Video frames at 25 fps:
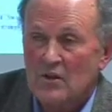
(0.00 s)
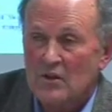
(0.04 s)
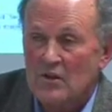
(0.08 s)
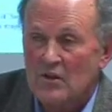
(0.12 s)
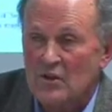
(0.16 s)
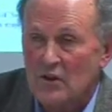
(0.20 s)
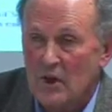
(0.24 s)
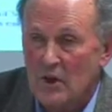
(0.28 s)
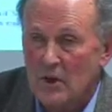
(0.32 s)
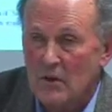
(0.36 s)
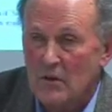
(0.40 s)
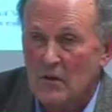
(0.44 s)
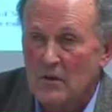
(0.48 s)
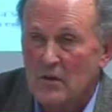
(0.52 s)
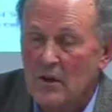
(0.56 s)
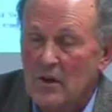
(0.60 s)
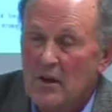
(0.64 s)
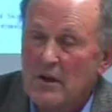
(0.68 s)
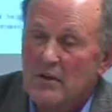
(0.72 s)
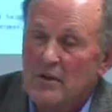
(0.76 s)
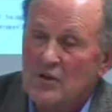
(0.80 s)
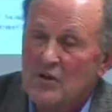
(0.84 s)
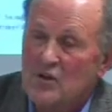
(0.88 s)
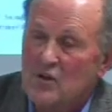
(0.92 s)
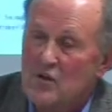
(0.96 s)
So the
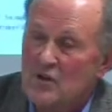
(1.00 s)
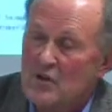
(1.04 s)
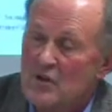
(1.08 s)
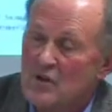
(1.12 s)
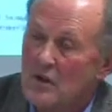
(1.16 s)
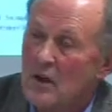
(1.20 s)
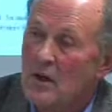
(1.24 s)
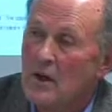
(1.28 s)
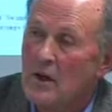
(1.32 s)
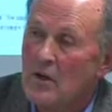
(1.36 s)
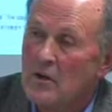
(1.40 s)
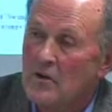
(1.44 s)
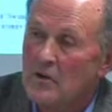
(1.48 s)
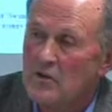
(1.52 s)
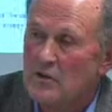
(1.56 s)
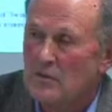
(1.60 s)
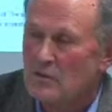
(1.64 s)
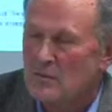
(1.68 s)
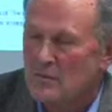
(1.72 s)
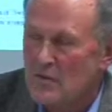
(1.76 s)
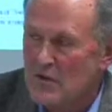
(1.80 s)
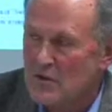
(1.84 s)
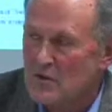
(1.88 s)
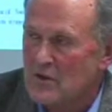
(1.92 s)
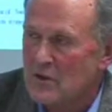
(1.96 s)
industry is closed
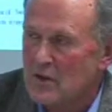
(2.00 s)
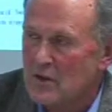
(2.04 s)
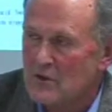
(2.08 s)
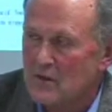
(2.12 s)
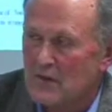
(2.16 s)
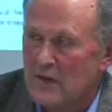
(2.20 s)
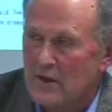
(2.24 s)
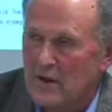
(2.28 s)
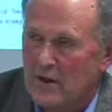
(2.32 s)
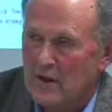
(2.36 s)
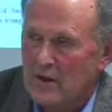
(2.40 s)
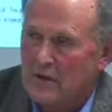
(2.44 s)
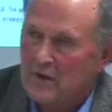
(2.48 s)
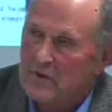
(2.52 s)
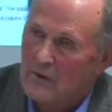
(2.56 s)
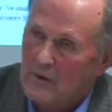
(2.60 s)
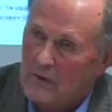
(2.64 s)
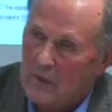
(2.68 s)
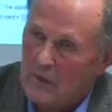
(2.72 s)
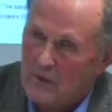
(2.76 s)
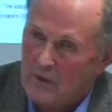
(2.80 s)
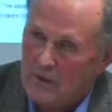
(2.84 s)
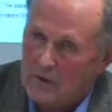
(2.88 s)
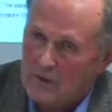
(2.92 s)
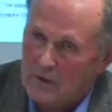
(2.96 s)
almost overnight
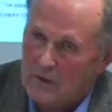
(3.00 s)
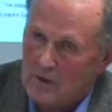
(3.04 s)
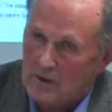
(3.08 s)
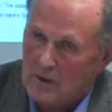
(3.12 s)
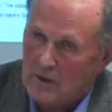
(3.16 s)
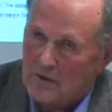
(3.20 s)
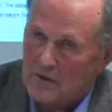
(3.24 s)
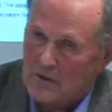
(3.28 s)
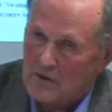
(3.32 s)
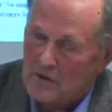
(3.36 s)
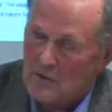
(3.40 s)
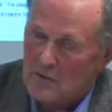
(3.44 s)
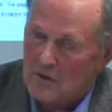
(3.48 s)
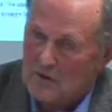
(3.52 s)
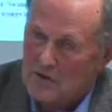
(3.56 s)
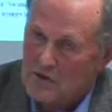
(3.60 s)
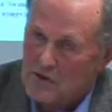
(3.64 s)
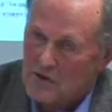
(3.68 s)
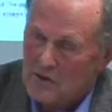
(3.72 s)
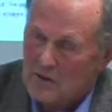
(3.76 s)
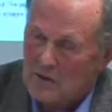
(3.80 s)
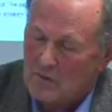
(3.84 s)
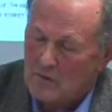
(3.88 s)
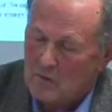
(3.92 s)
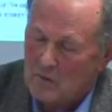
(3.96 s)
in
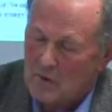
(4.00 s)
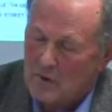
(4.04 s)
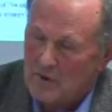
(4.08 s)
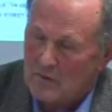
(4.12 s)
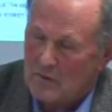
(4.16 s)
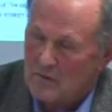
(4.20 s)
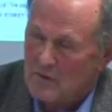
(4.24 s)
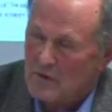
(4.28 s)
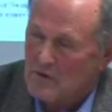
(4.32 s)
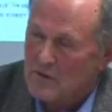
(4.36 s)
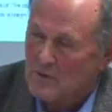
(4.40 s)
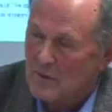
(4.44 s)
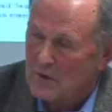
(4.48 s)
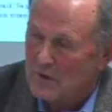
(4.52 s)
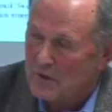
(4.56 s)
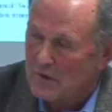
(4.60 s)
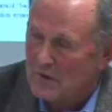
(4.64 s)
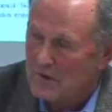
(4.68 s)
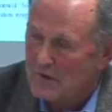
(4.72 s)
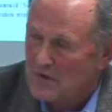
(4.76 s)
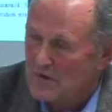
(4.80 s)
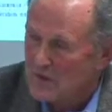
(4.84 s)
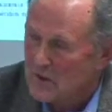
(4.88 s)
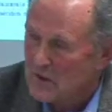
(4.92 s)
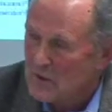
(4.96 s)
Swansea. One
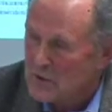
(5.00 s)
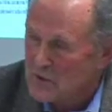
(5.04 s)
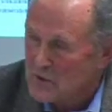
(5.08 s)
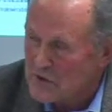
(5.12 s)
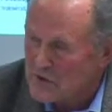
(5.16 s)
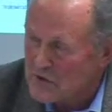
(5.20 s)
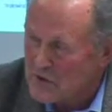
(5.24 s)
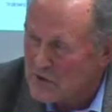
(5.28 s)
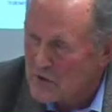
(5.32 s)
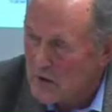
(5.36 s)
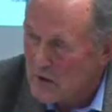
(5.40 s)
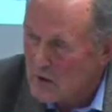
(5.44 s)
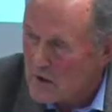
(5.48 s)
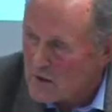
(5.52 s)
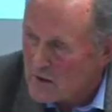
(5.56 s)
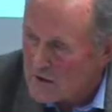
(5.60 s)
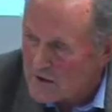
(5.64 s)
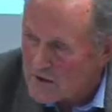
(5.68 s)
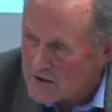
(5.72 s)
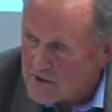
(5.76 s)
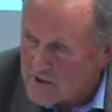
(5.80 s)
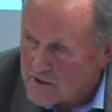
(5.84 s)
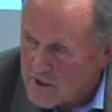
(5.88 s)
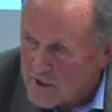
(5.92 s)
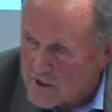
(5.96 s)
respondent told us
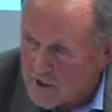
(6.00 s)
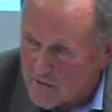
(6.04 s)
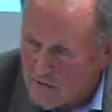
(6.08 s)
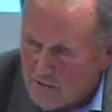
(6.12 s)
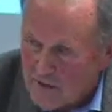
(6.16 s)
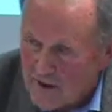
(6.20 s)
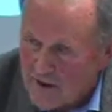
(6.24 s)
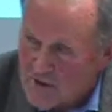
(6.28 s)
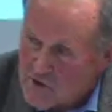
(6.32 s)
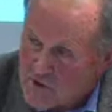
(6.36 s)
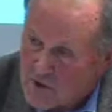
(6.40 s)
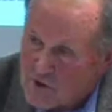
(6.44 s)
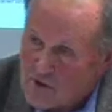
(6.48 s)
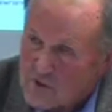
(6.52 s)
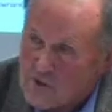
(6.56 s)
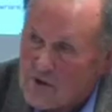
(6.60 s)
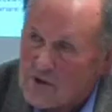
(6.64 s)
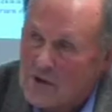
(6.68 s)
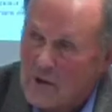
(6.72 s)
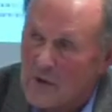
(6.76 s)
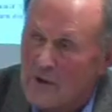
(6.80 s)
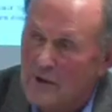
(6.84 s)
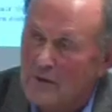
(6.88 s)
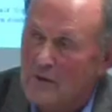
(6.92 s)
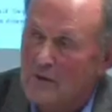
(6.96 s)
an entire factory was
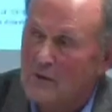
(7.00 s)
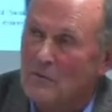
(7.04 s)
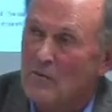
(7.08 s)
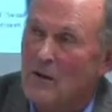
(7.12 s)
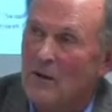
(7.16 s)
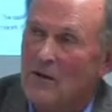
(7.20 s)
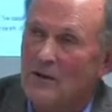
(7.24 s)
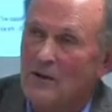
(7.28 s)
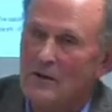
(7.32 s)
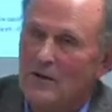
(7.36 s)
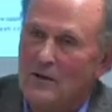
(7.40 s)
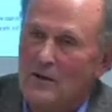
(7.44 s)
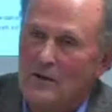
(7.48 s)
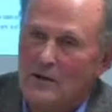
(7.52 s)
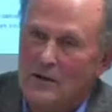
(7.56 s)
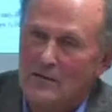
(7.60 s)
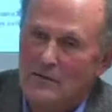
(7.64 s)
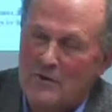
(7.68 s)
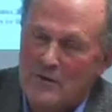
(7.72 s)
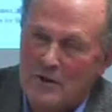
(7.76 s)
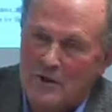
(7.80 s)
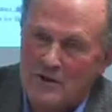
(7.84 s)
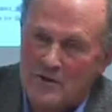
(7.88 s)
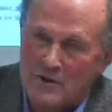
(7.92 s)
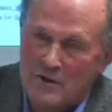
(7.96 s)
taken away on half
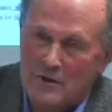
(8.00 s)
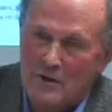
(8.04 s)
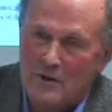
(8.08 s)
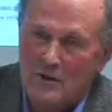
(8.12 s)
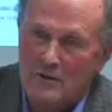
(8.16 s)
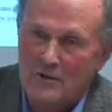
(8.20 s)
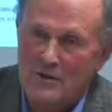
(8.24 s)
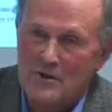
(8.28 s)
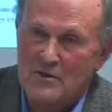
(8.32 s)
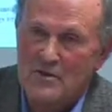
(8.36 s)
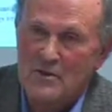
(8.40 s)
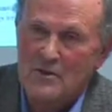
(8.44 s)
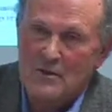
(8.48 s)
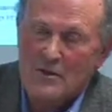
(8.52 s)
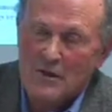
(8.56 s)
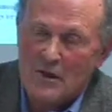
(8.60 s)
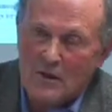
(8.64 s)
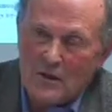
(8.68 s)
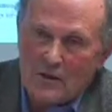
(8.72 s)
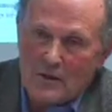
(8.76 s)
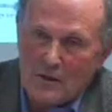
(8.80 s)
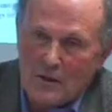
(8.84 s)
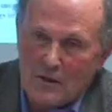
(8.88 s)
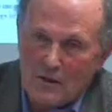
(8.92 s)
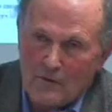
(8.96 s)
a dozen lorries
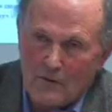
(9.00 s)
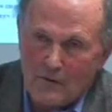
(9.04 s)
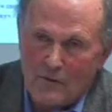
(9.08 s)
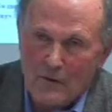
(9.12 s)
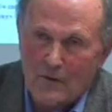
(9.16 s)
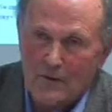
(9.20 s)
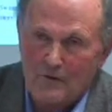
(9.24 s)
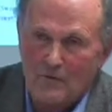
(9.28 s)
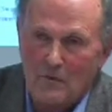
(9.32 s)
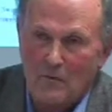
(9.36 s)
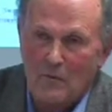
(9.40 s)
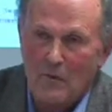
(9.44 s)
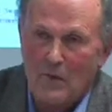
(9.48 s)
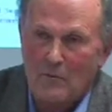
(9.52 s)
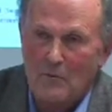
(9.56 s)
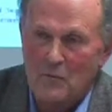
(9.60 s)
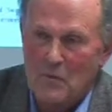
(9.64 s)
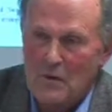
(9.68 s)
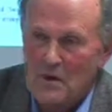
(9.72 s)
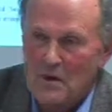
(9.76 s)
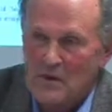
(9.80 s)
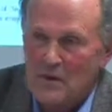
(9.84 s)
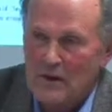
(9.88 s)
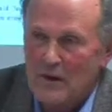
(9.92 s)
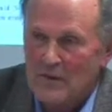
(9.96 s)
over one
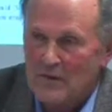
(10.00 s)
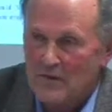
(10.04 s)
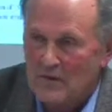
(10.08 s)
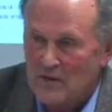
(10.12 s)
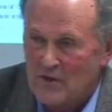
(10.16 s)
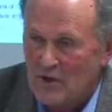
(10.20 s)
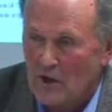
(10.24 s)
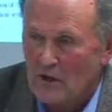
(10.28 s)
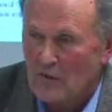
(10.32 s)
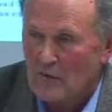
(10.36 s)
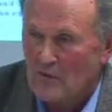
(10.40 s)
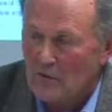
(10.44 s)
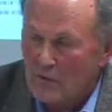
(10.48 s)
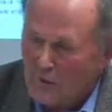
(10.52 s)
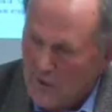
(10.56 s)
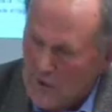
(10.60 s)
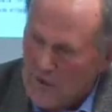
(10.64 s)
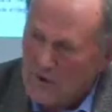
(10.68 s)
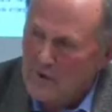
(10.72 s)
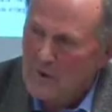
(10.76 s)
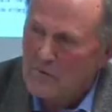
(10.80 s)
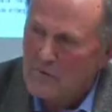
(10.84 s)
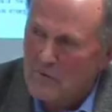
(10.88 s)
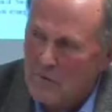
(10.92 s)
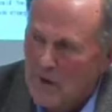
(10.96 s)
weekend. So
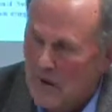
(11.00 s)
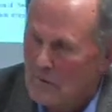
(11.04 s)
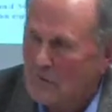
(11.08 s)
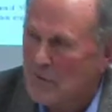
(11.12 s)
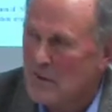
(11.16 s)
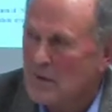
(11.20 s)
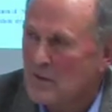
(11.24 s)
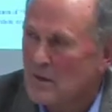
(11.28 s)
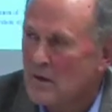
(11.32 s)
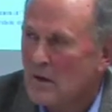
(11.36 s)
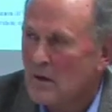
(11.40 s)
very rapid